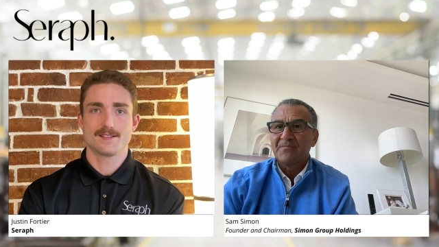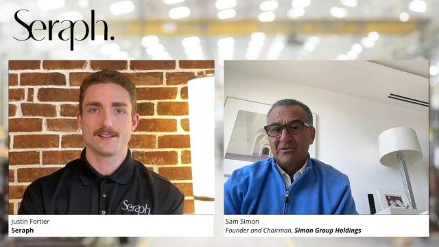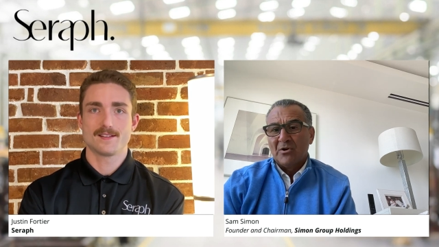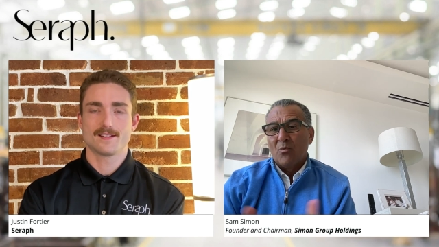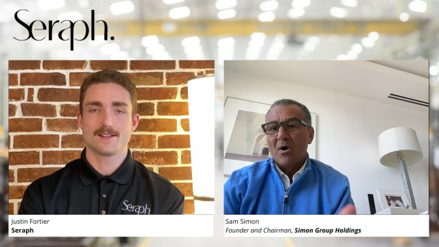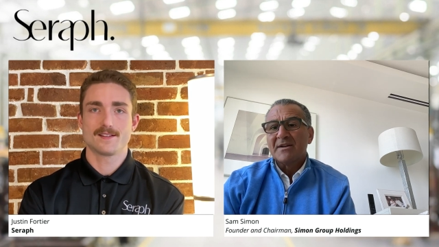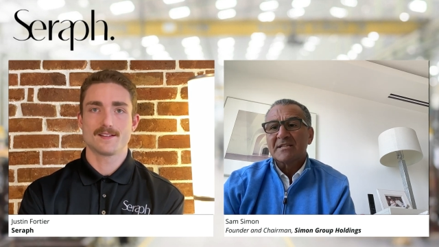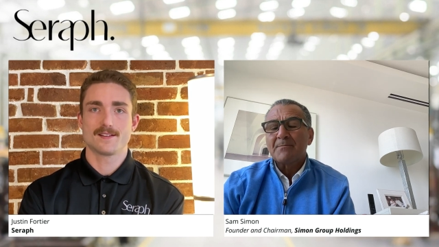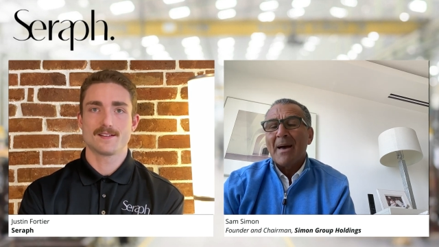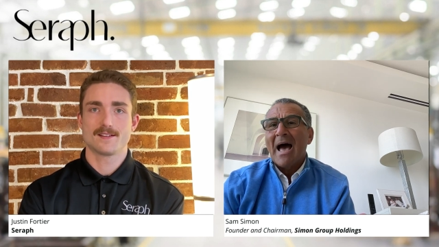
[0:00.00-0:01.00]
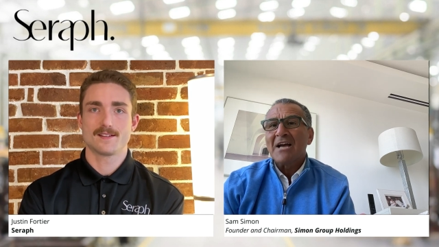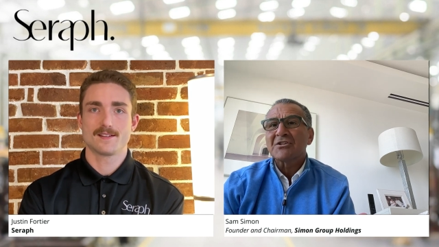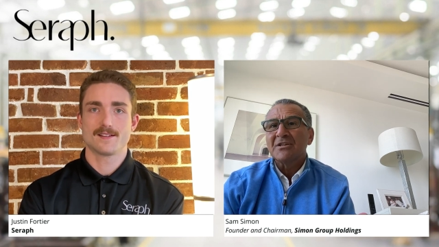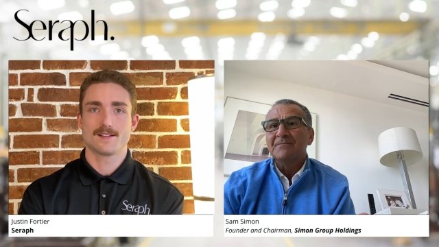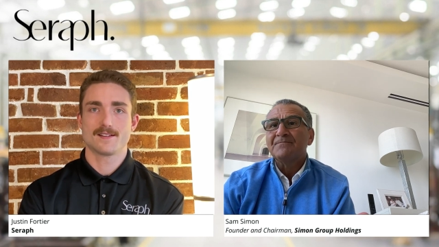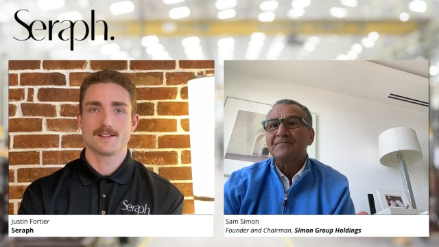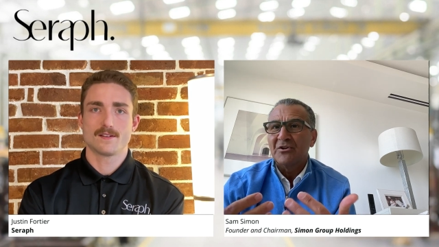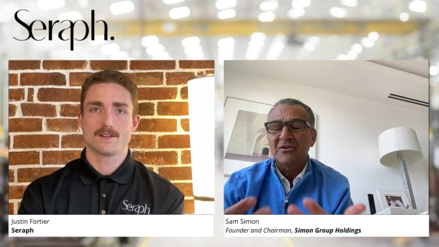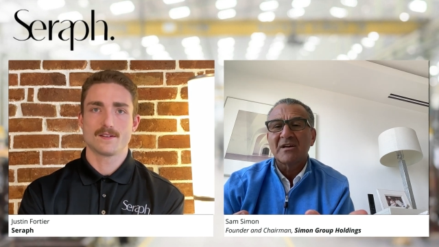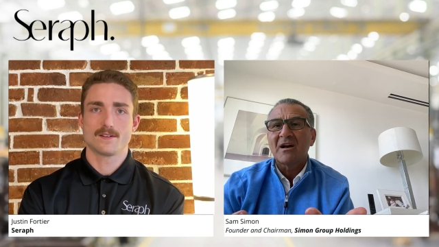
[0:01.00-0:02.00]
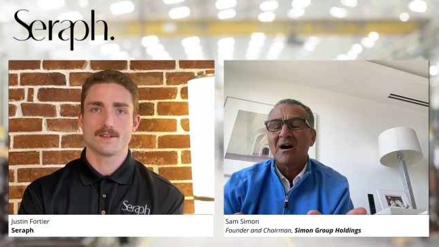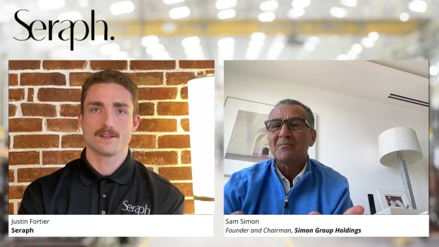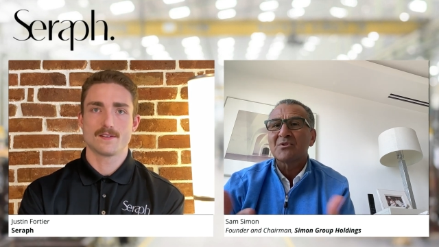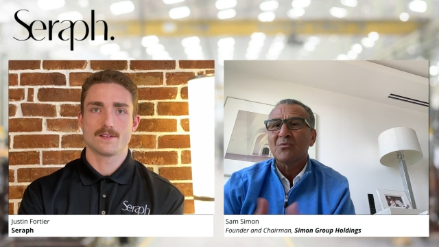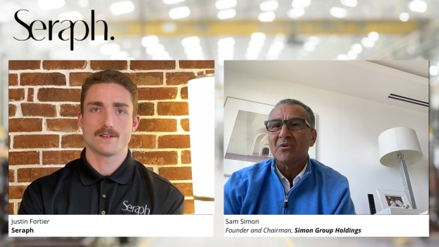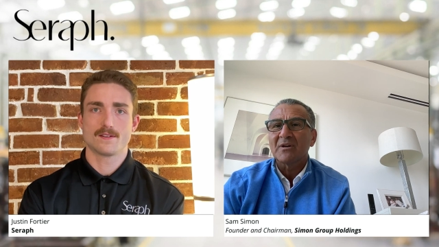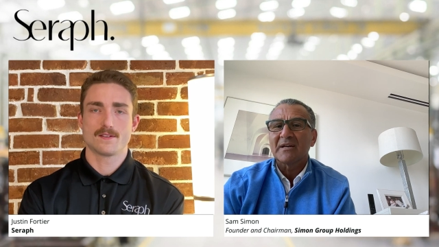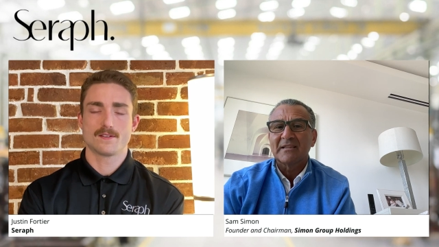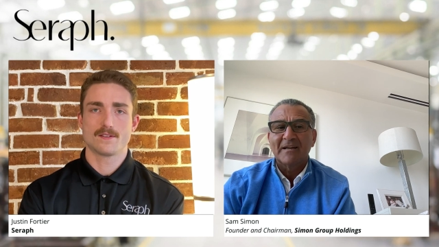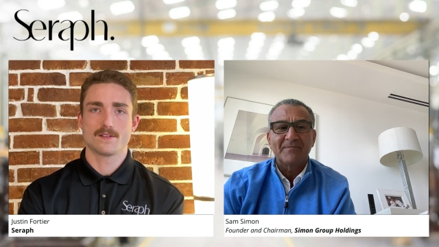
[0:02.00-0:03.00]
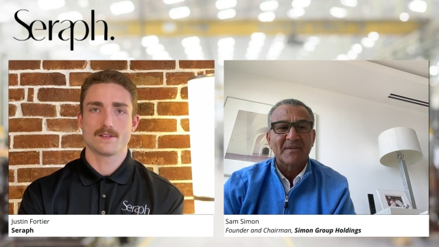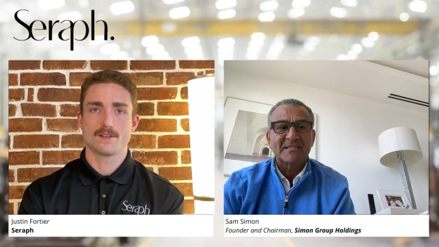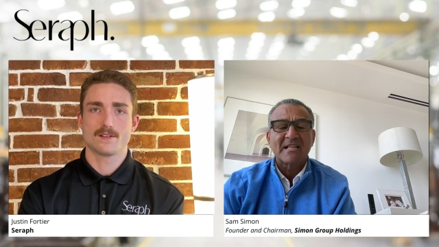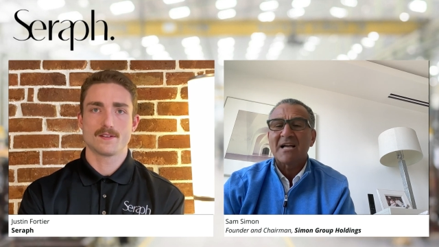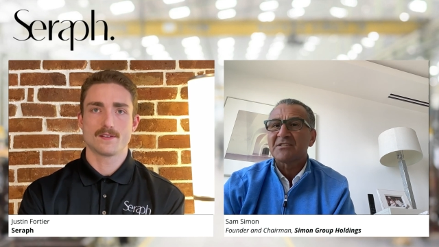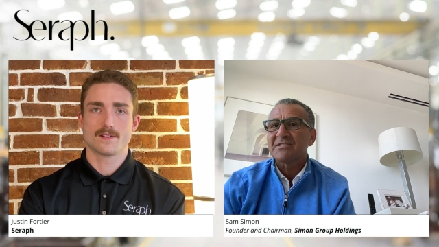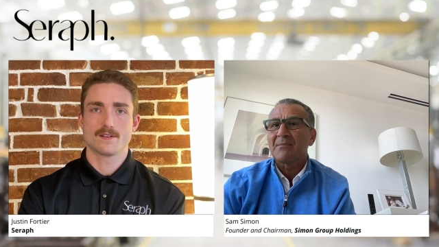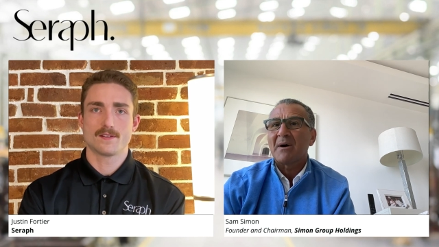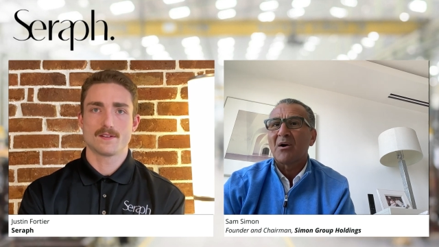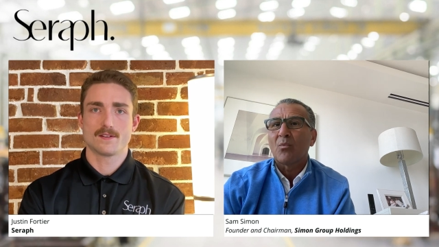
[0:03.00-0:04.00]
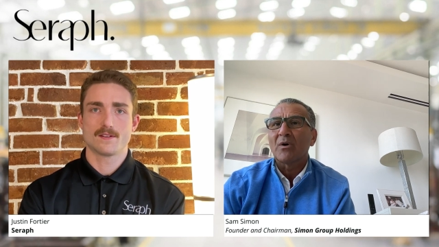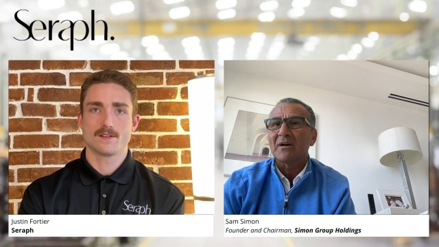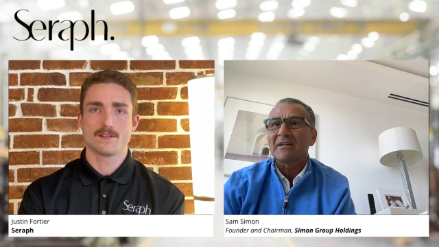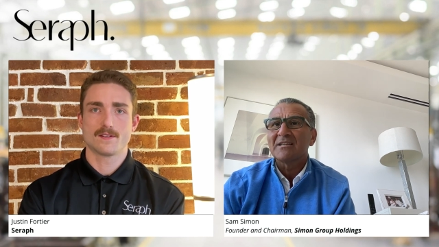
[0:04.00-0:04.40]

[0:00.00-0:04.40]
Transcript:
Speaker 1: So one is passion. You can come to work and then it's not just about work.